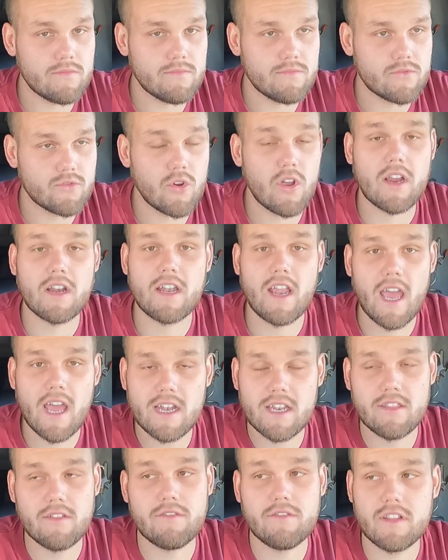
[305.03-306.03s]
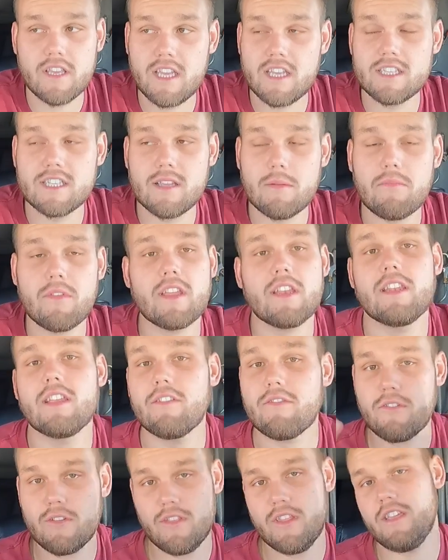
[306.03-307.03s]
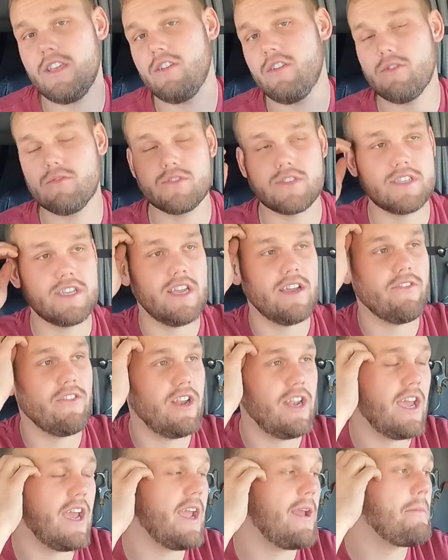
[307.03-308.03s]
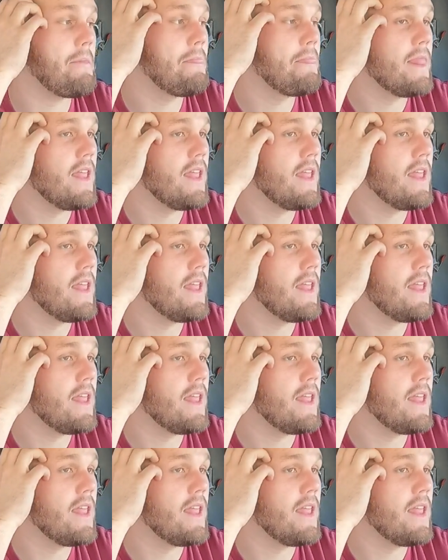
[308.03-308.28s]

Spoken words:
truck to add to the fleet, something different that you don't see every day.